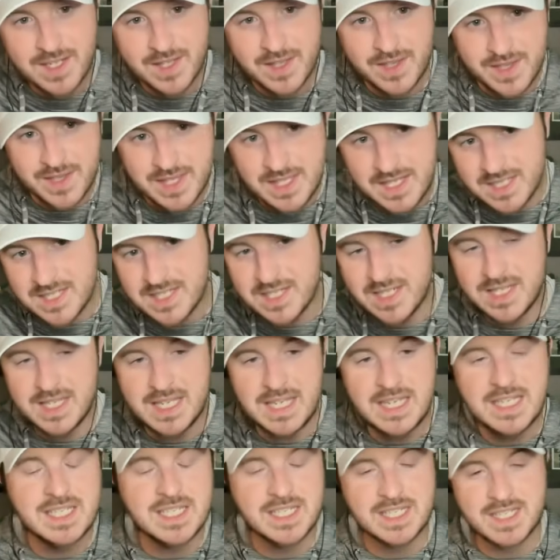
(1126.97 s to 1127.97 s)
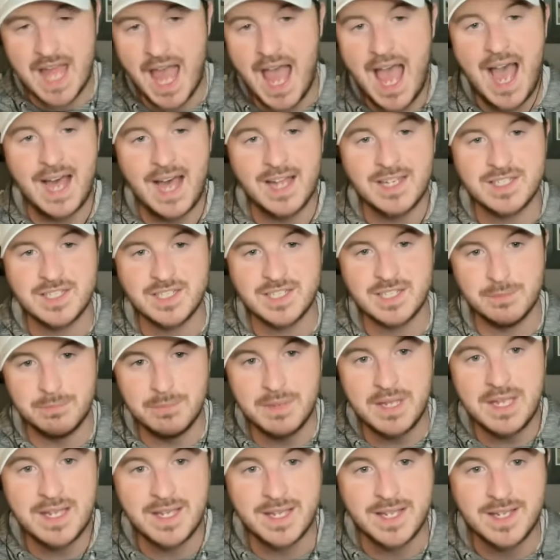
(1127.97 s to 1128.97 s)
stats to
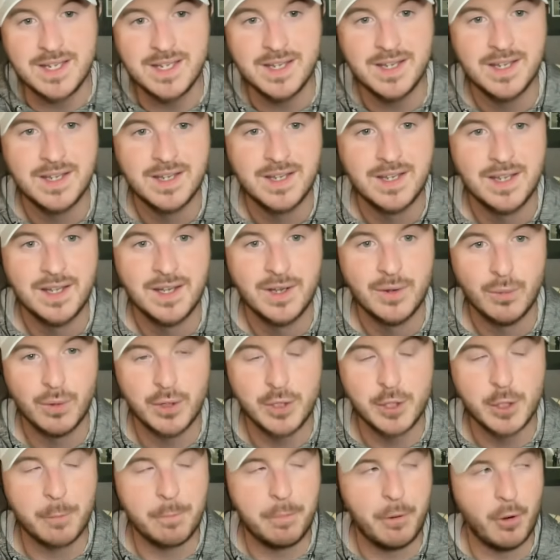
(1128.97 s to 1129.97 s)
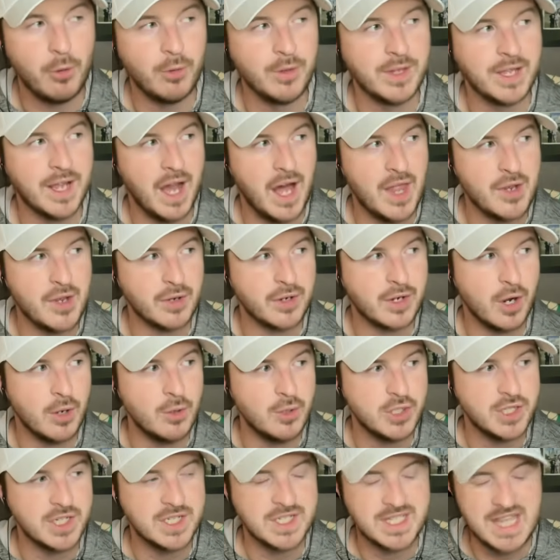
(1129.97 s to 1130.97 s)
me, when you're polling other
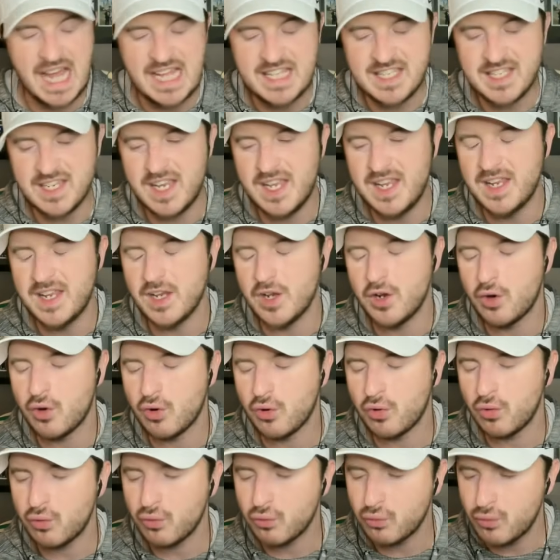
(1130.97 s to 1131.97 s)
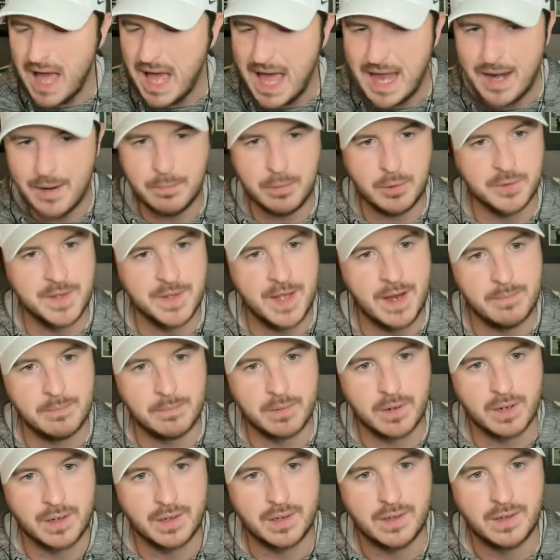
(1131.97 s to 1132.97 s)
coaches, that's an incredible
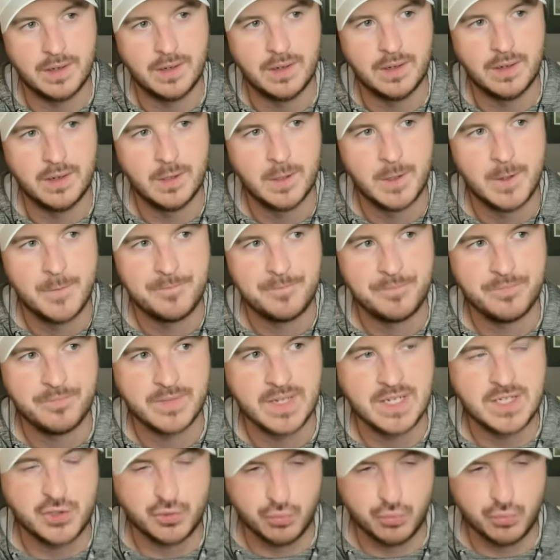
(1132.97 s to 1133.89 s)
number. At